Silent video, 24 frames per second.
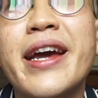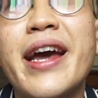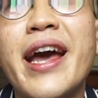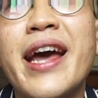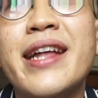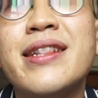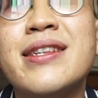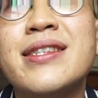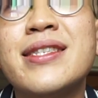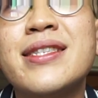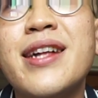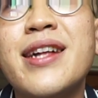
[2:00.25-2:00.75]

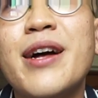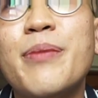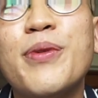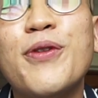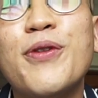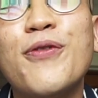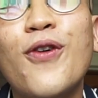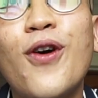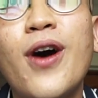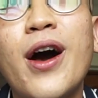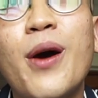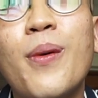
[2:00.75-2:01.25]
At the start,
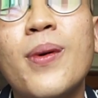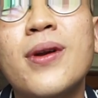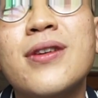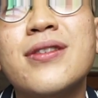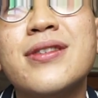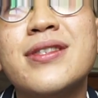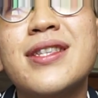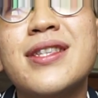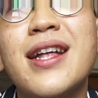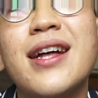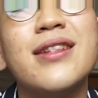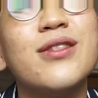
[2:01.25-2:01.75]
before I wanted
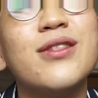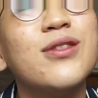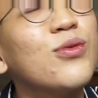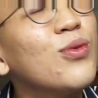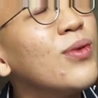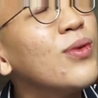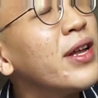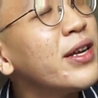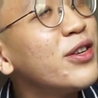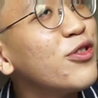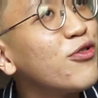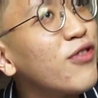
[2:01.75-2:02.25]
to start to
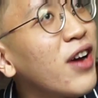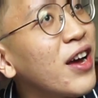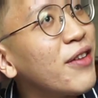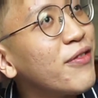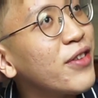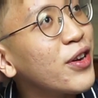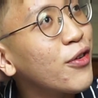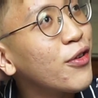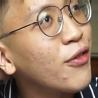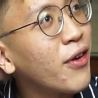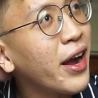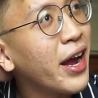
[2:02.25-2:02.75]
learn
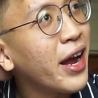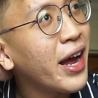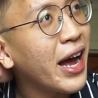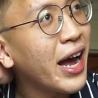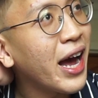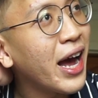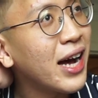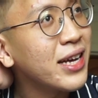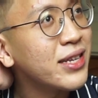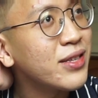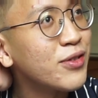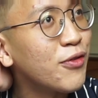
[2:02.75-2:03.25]
driving, right, I
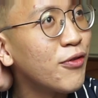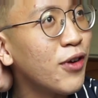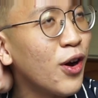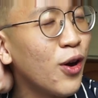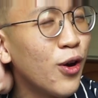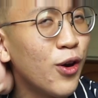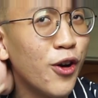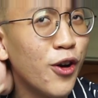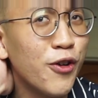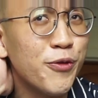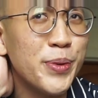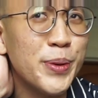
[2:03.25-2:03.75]
asked
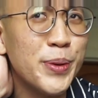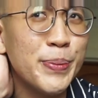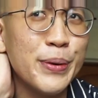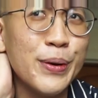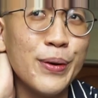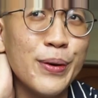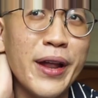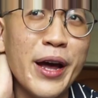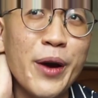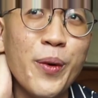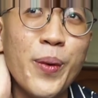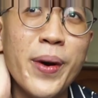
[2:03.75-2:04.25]
around a lot of
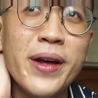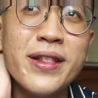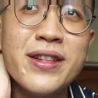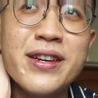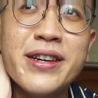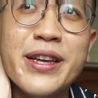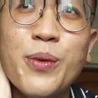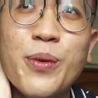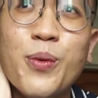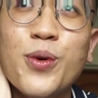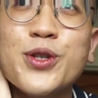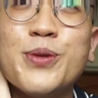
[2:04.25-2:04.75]
people like whether
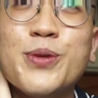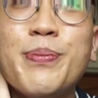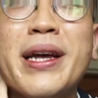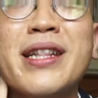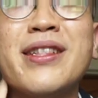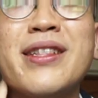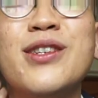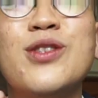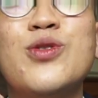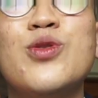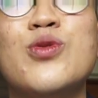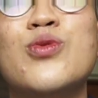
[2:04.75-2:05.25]
it was
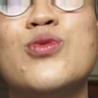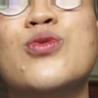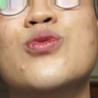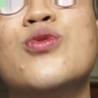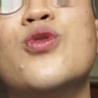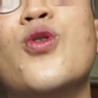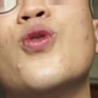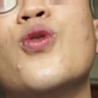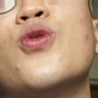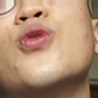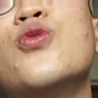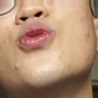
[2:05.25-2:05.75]
better to
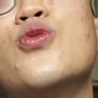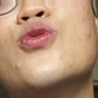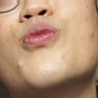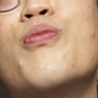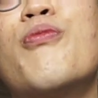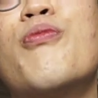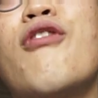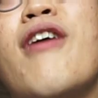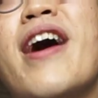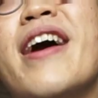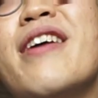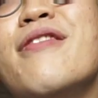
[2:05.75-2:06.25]
go to
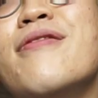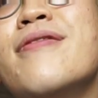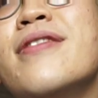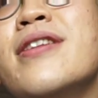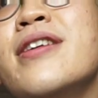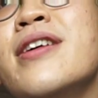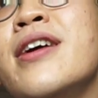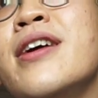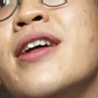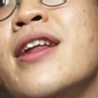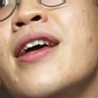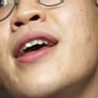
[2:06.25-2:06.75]

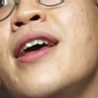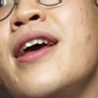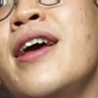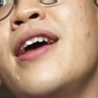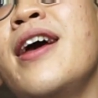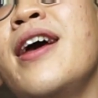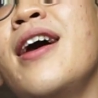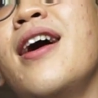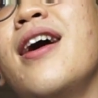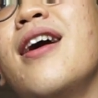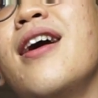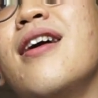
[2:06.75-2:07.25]
private
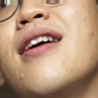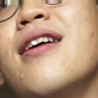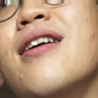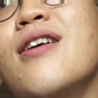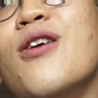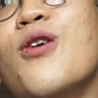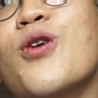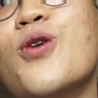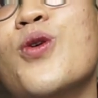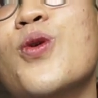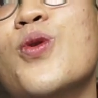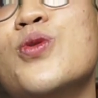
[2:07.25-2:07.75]

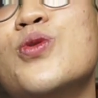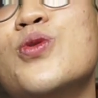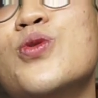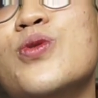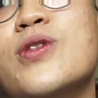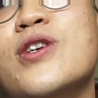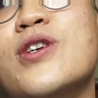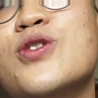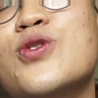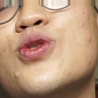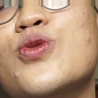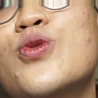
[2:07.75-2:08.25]
or go to
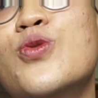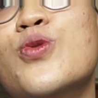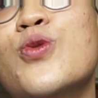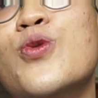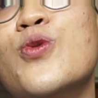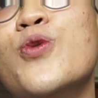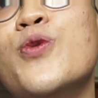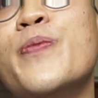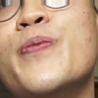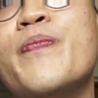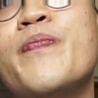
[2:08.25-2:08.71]
the school.